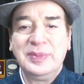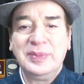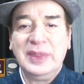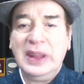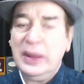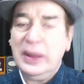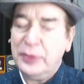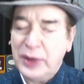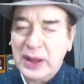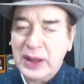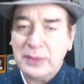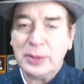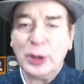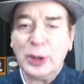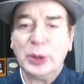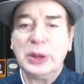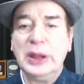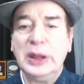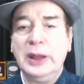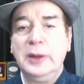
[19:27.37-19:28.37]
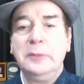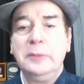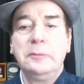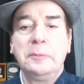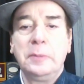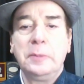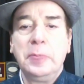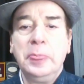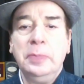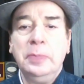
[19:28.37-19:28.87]
If I'm lonely,
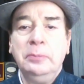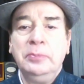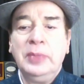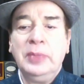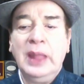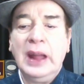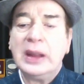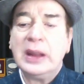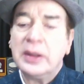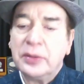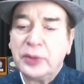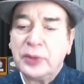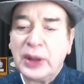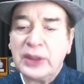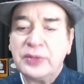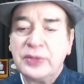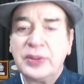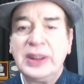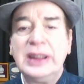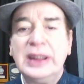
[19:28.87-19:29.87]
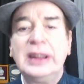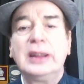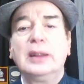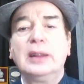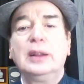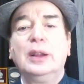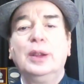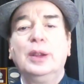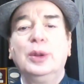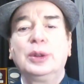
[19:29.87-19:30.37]
and if I feel
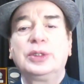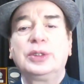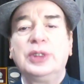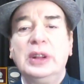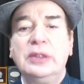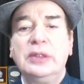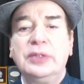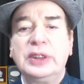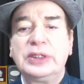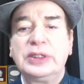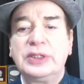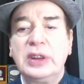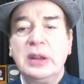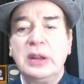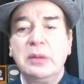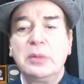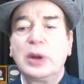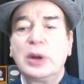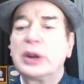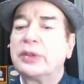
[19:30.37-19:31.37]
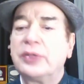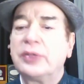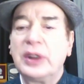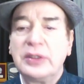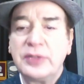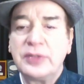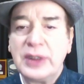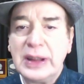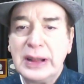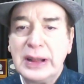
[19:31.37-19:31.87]
low self esteem, or if I
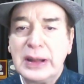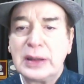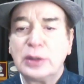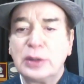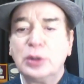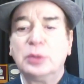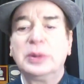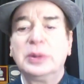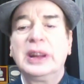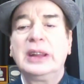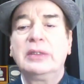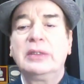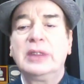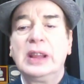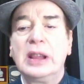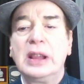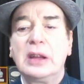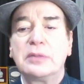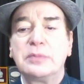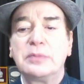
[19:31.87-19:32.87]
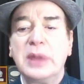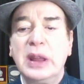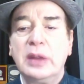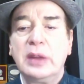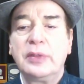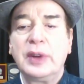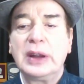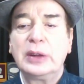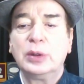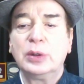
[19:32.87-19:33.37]
feel that nobody will love me
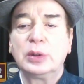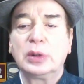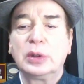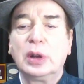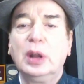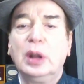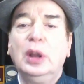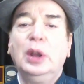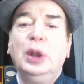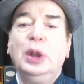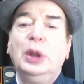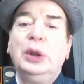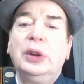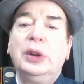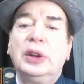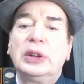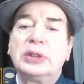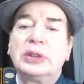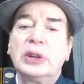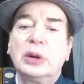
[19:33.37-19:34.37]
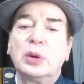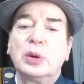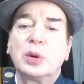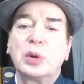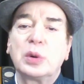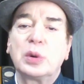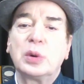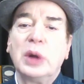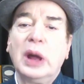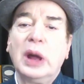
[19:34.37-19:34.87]
if I don't reach out.
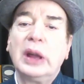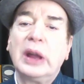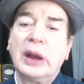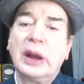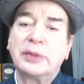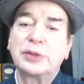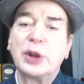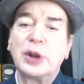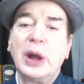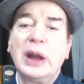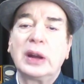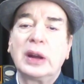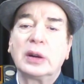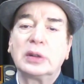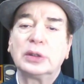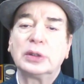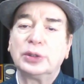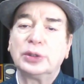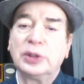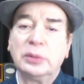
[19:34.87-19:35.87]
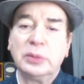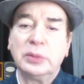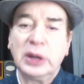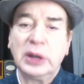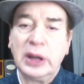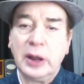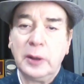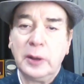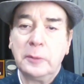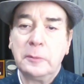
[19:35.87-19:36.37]
I have to hang on to
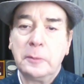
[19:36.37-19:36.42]
somebody.